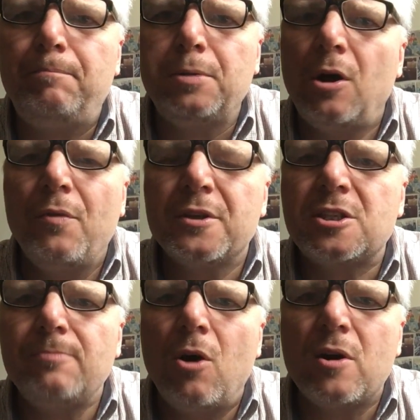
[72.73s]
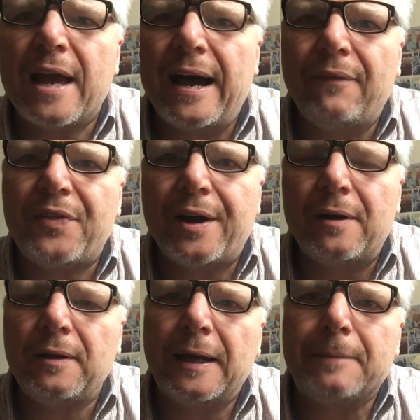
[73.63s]
blow the smoke out
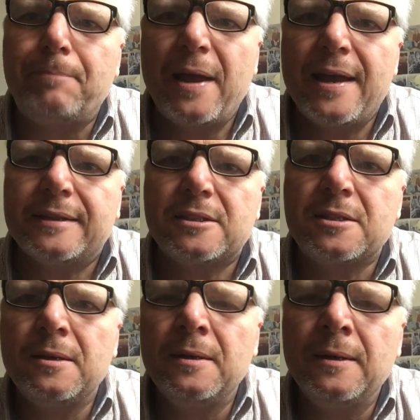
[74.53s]
there like Pence,